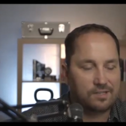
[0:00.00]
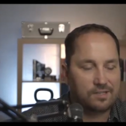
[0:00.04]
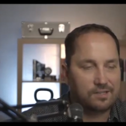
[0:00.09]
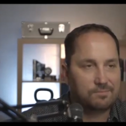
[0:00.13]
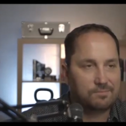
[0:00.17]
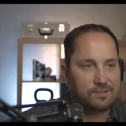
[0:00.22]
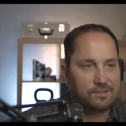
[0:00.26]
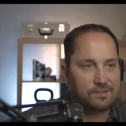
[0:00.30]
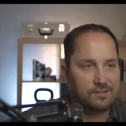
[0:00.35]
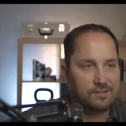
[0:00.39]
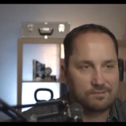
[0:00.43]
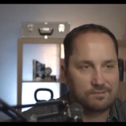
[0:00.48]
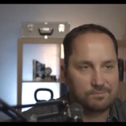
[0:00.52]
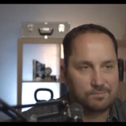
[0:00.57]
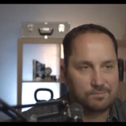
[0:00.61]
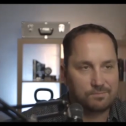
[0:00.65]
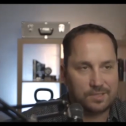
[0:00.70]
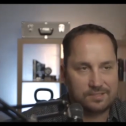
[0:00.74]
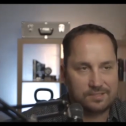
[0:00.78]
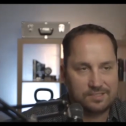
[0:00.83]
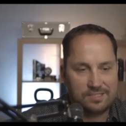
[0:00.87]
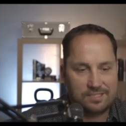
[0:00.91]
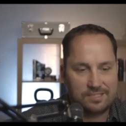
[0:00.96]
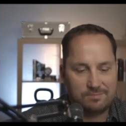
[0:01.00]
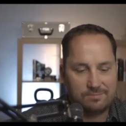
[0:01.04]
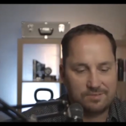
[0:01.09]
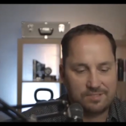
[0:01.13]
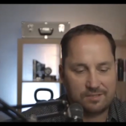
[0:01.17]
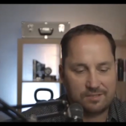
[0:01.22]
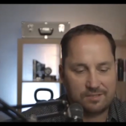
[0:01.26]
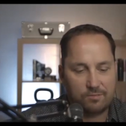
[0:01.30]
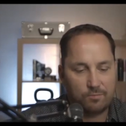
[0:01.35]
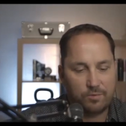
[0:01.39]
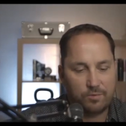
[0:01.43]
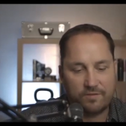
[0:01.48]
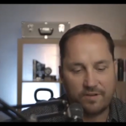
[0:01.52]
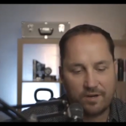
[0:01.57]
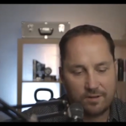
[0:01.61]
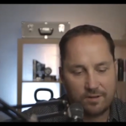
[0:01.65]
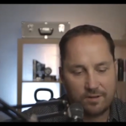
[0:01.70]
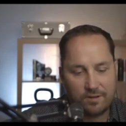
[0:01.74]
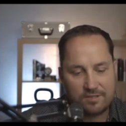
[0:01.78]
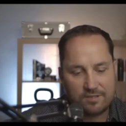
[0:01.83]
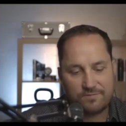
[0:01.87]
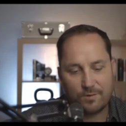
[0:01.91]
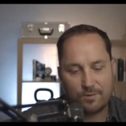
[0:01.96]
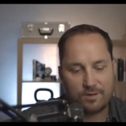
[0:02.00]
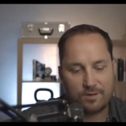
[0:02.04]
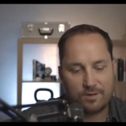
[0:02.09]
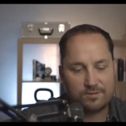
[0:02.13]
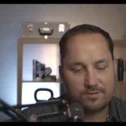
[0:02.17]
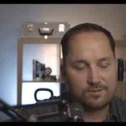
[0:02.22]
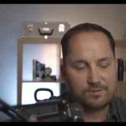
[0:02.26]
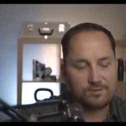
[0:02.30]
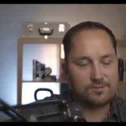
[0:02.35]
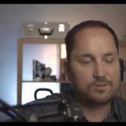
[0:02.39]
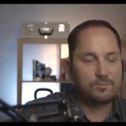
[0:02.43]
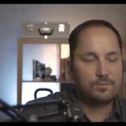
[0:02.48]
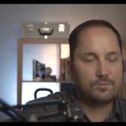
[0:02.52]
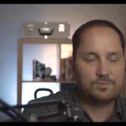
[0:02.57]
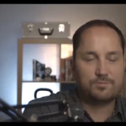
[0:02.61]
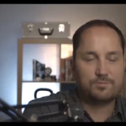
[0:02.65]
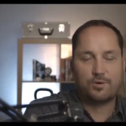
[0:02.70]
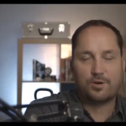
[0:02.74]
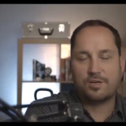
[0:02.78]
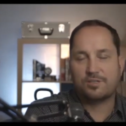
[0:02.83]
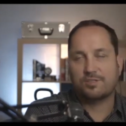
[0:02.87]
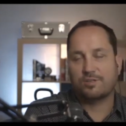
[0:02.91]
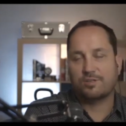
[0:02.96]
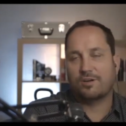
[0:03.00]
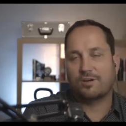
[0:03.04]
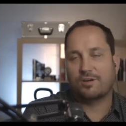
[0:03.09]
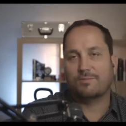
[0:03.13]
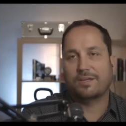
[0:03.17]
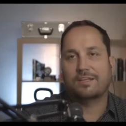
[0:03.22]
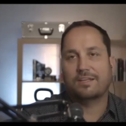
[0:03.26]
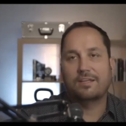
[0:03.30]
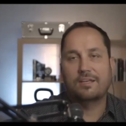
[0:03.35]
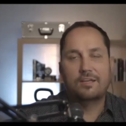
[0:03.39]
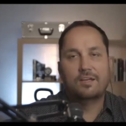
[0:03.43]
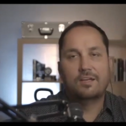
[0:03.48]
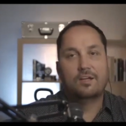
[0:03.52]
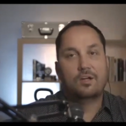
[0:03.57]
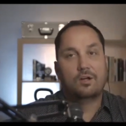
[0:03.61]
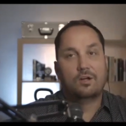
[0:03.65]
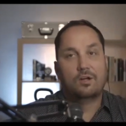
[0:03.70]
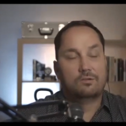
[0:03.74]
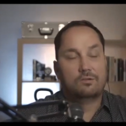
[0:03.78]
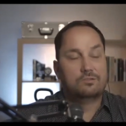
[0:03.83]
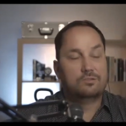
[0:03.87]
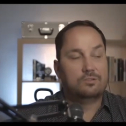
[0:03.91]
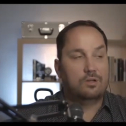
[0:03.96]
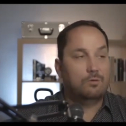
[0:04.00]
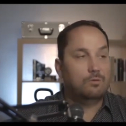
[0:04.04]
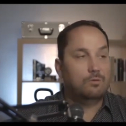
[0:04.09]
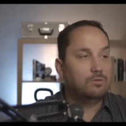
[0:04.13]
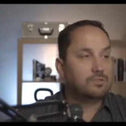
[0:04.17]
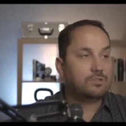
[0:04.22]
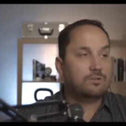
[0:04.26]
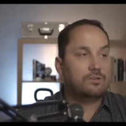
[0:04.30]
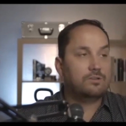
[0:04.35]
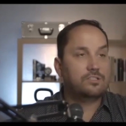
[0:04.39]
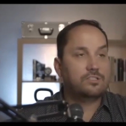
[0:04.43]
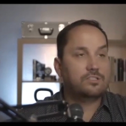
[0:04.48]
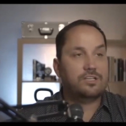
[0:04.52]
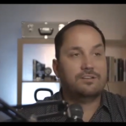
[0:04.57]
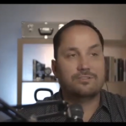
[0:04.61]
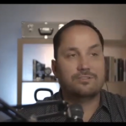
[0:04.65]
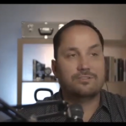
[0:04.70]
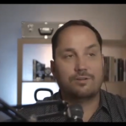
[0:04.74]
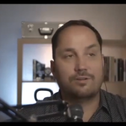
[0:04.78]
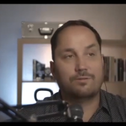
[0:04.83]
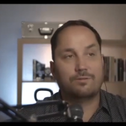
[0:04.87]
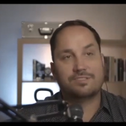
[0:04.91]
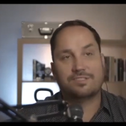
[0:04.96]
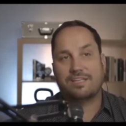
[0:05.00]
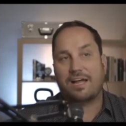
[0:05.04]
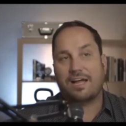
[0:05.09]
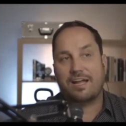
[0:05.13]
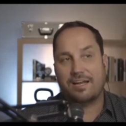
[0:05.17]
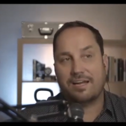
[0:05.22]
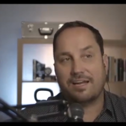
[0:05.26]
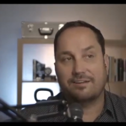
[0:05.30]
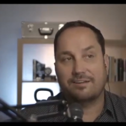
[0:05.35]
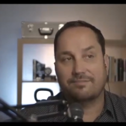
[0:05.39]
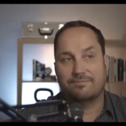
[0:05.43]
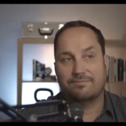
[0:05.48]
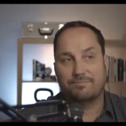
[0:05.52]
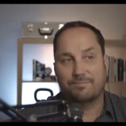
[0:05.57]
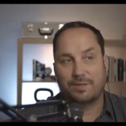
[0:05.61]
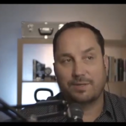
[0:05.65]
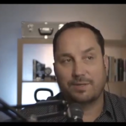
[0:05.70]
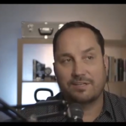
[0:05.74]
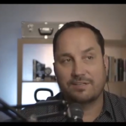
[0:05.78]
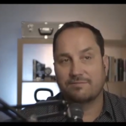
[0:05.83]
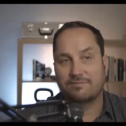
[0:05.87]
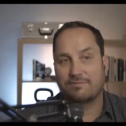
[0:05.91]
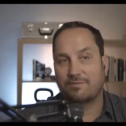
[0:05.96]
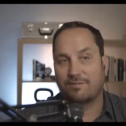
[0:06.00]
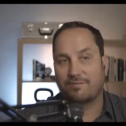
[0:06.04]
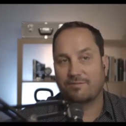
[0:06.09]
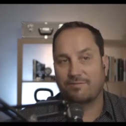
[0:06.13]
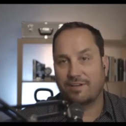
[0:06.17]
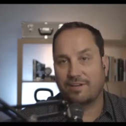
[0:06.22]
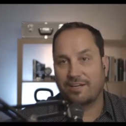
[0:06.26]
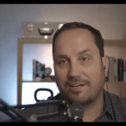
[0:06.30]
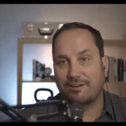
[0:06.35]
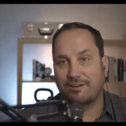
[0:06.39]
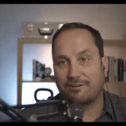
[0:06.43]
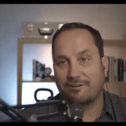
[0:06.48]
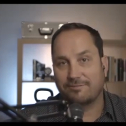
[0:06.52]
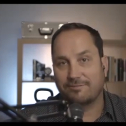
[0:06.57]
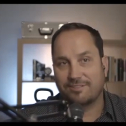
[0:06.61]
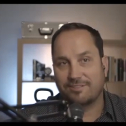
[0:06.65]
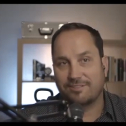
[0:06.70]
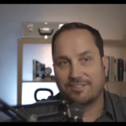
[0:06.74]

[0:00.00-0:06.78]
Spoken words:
I'm like, my team's like, we got all these phone calls and there's so much pressure. I'm like, no one's going to jail. No one's dying because of their videos.